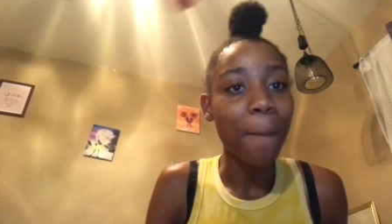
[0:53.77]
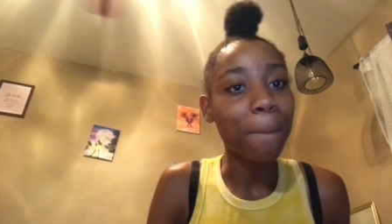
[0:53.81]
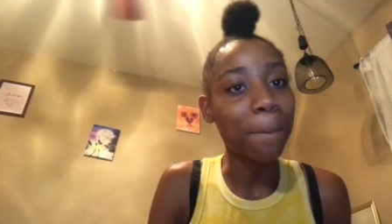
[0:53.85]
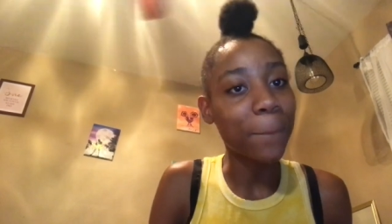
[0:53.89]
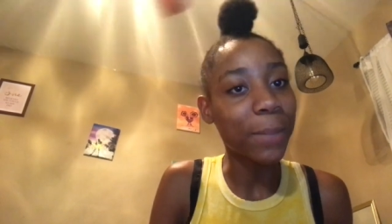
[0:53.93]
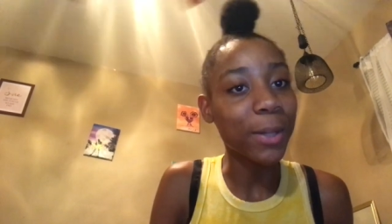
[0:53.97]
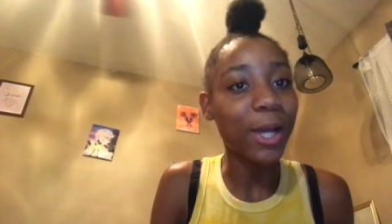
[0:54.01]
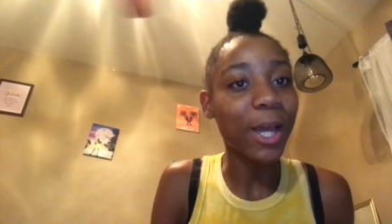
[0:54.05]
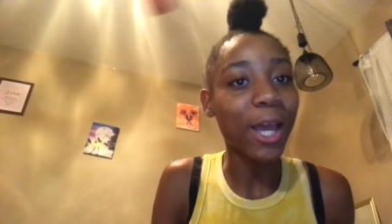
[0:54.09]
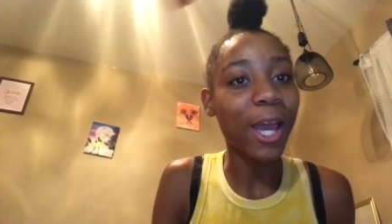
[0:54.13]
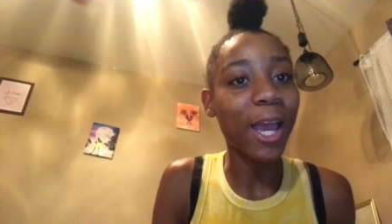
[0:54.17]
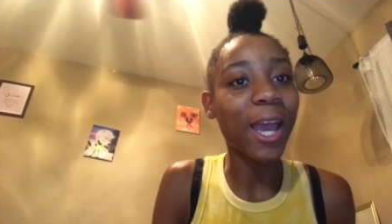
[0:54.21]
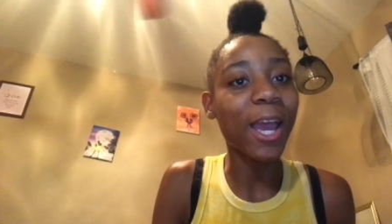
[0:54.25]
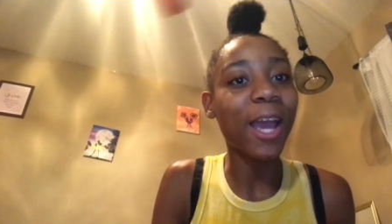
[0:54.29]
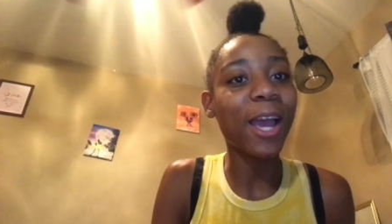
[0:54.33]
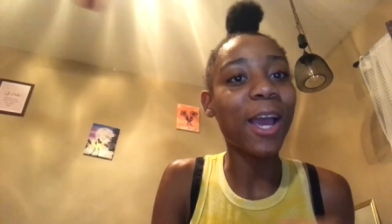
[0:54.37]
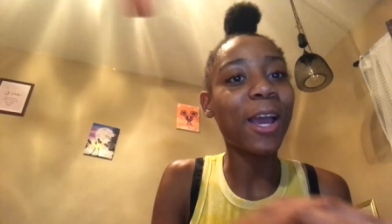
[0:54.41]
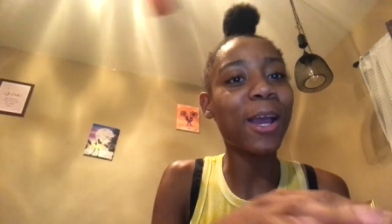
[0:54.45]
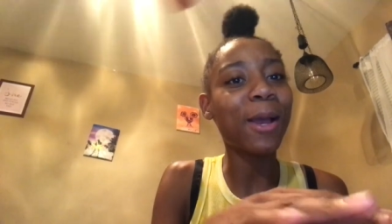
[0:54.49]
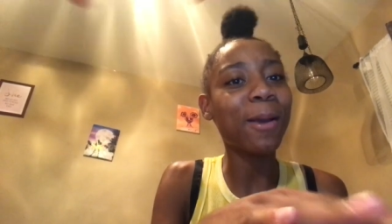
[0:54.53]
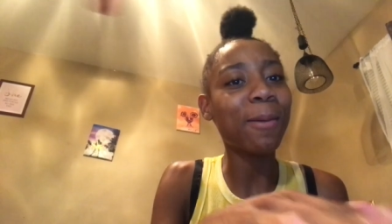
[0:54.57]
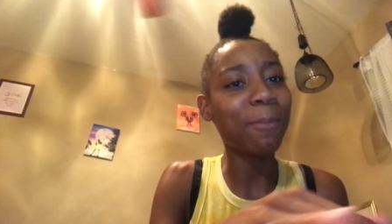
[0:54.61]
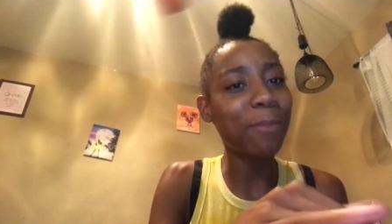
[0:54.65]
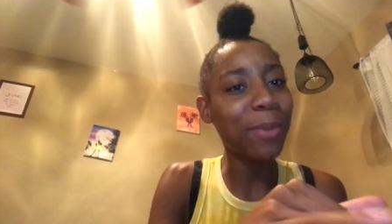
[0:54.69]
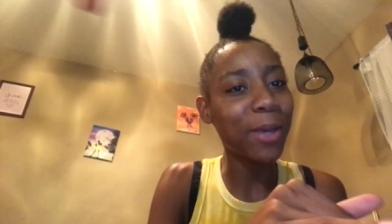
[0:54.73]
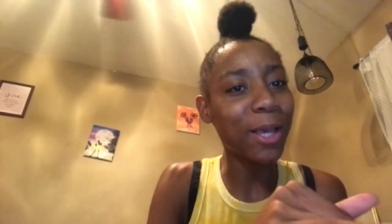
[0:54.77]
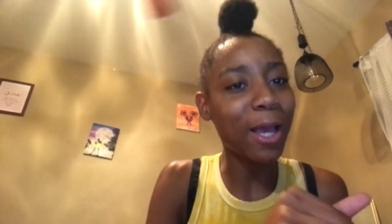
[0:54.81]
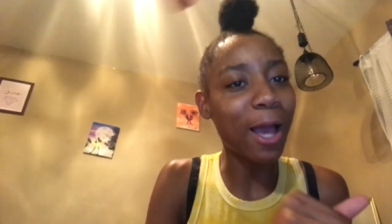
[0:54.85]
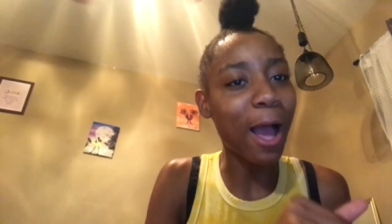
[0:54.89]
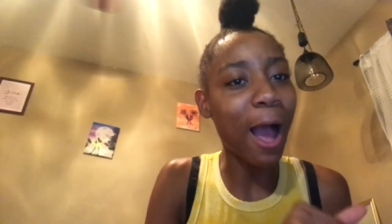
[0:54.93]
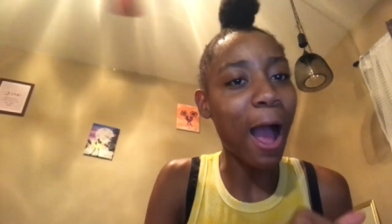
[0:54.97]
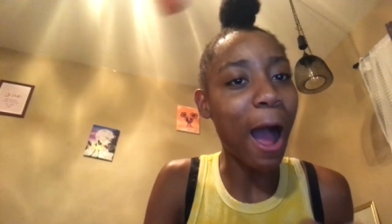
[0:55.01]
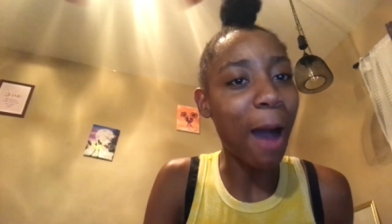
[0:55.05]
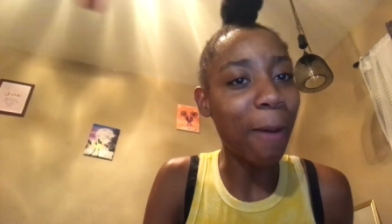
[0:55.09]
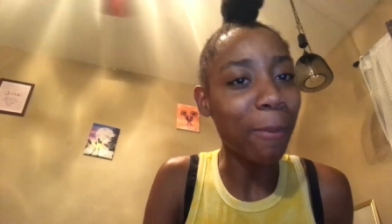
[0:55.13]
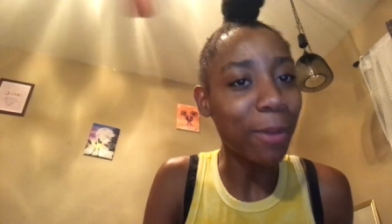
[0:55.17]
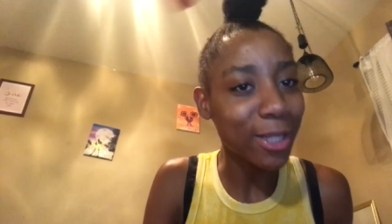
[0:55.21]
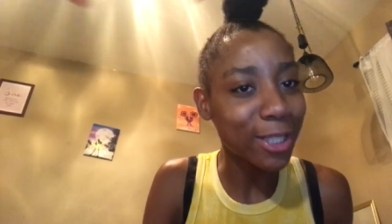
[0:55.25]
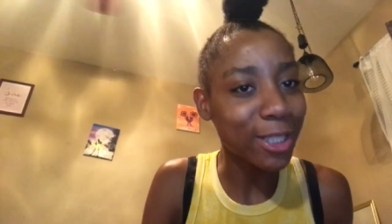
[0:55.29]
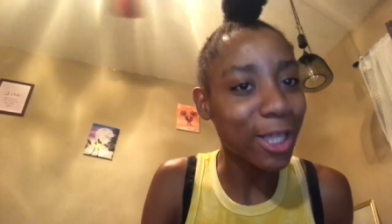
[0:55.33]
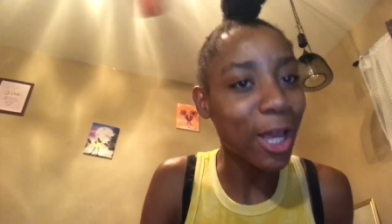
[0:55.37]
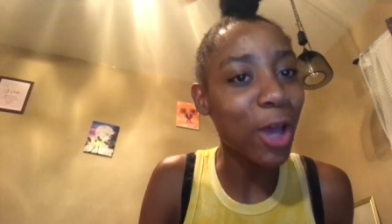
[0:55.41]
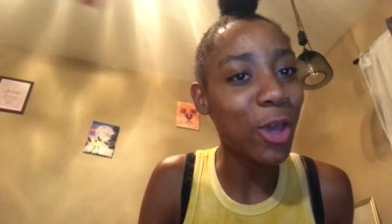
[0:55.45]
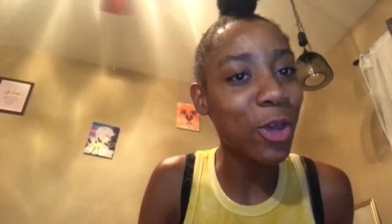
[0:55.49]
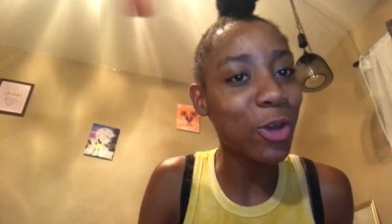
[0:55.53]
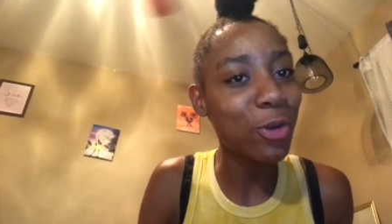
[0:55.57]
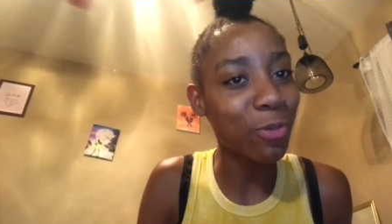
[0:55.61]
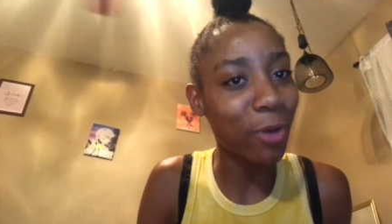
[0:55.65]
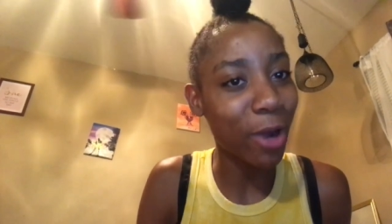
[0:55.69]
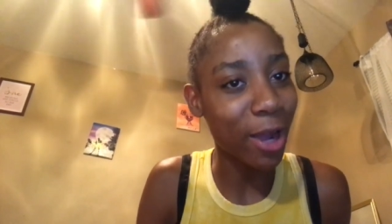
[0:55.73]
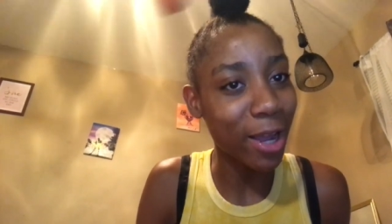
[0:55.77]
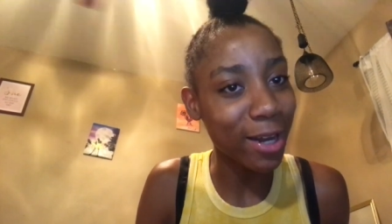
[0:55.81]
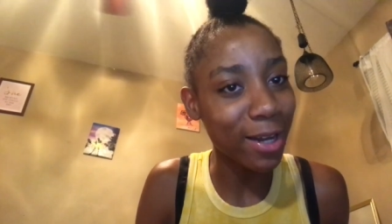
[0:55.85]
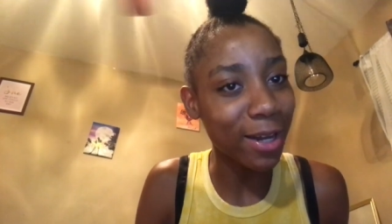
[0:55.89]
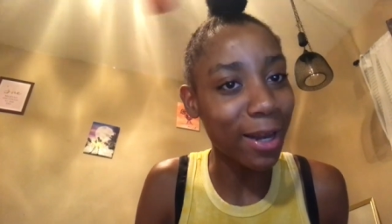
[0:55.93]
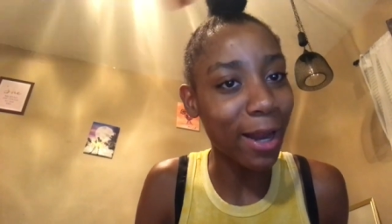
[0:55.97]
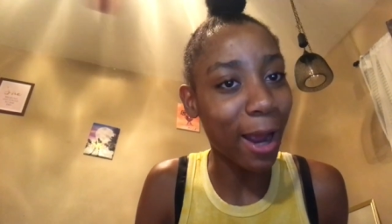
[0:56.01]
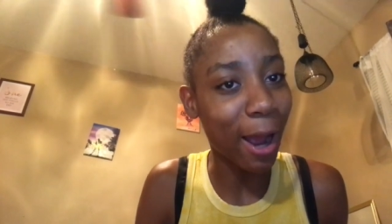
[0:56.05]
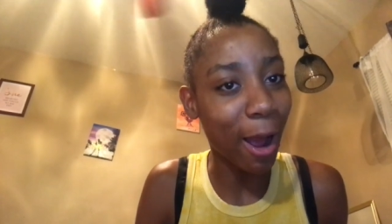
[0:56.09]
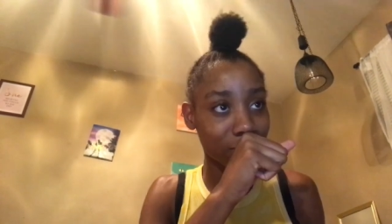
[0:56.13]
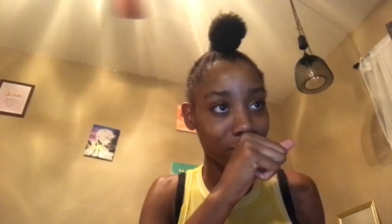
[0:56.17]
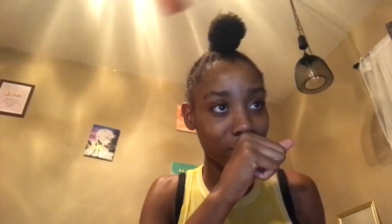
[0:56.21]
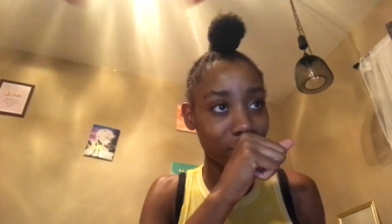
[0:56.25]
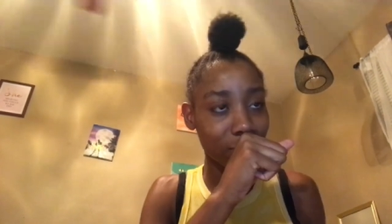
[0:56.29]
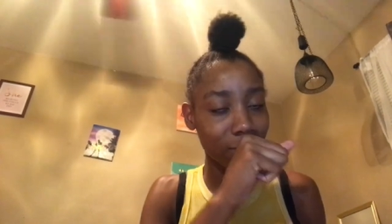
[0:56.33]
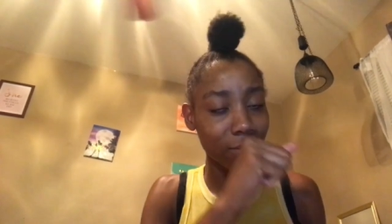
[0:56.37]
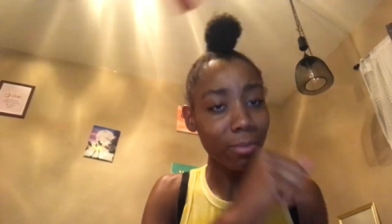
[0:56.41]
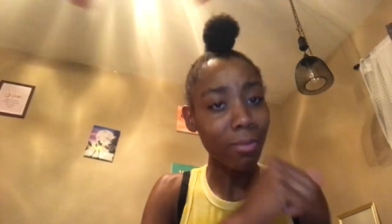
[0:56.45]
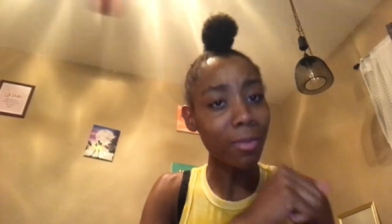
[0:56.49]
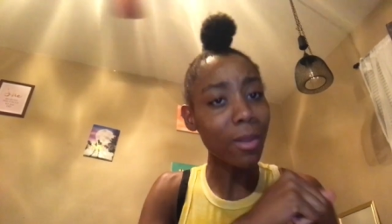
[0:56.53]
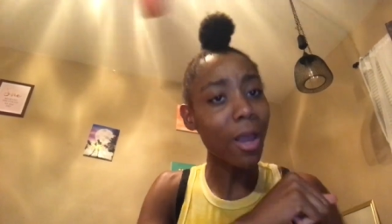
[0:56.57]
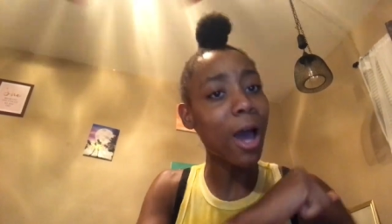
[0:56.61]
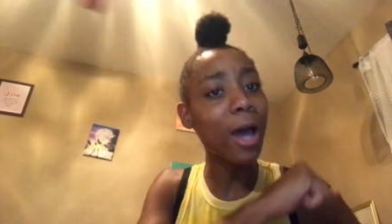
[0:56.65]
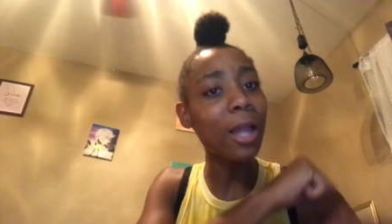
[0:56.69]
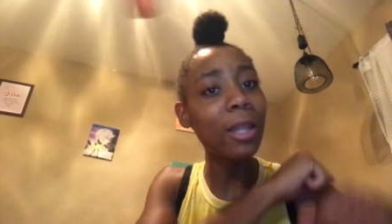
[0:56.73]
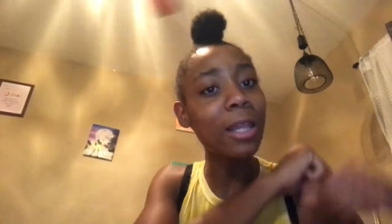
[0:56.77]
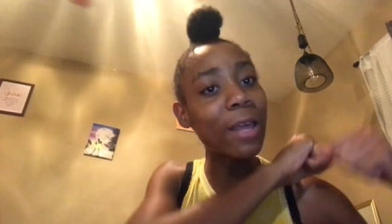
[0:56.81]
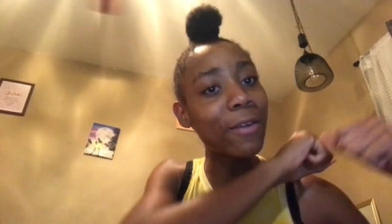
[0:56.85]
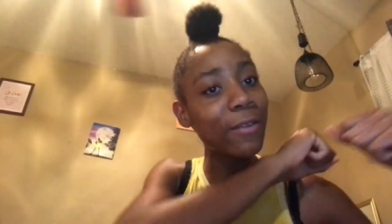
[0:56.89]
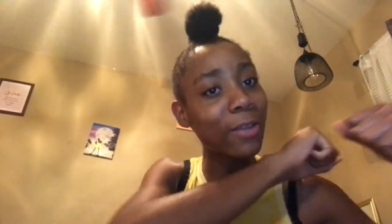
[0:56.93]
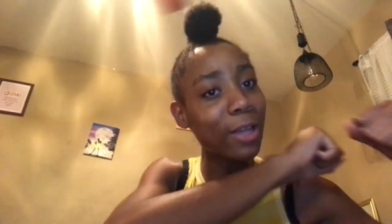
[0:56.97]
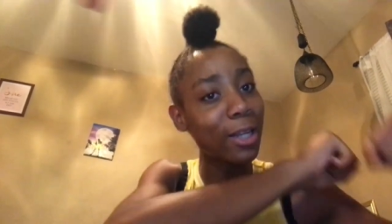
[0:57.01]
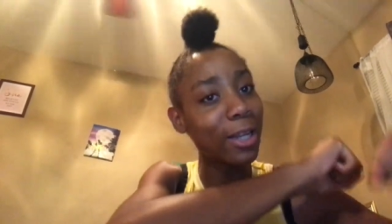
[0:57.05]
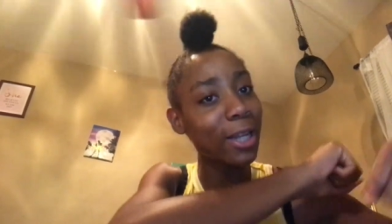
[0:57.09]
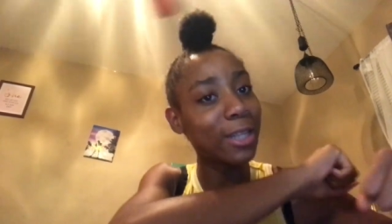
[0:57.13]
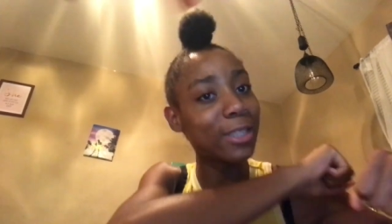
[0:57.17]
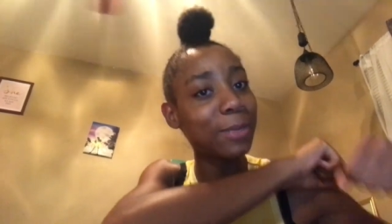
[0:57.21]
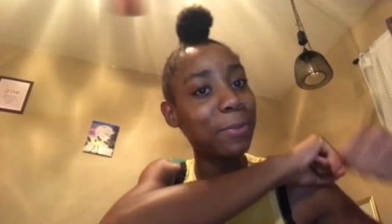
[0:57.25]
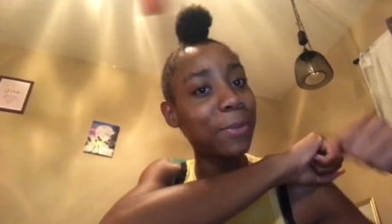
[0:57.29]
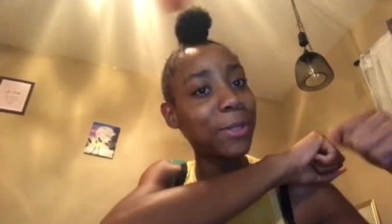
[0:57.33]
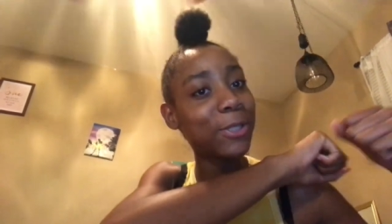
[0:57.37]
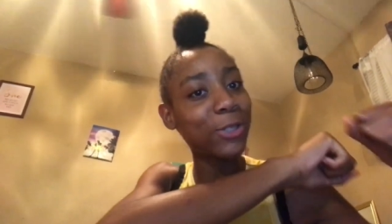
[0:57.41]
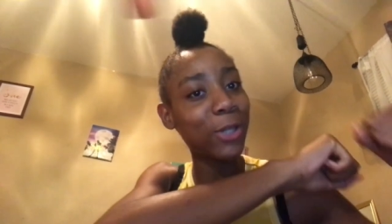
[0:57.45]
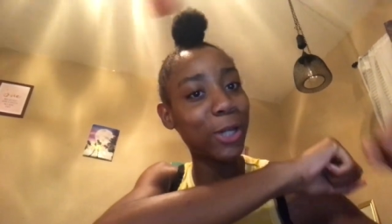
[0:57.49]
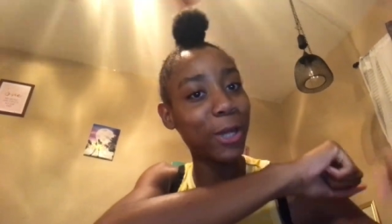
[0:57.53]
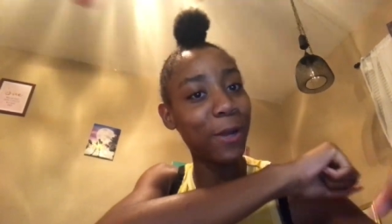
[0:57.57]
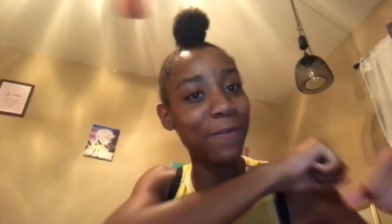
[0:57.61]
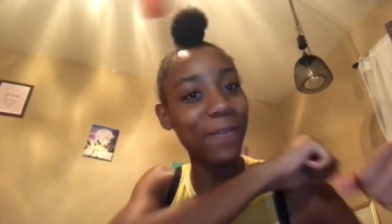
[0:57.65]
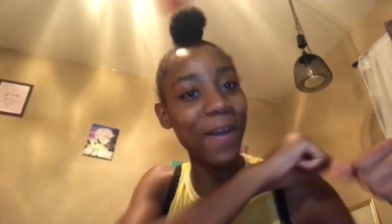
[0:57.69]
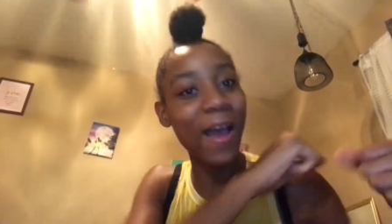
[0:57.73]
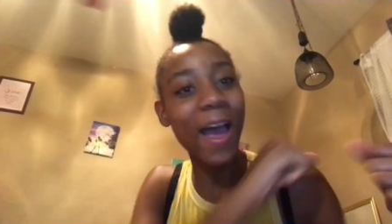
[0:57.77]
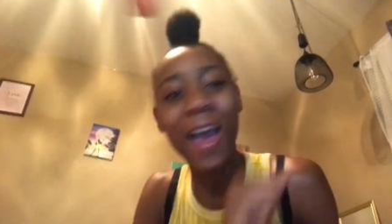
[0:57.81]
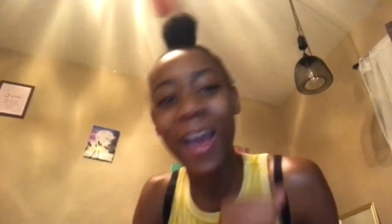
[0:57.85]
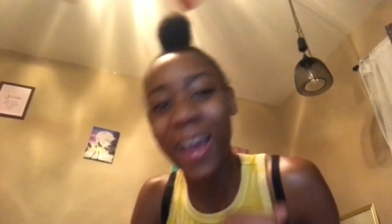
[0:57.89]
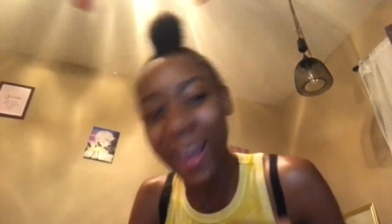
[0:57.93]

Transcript: but be, i'm gonna tell you right now unless unless it be trying to fight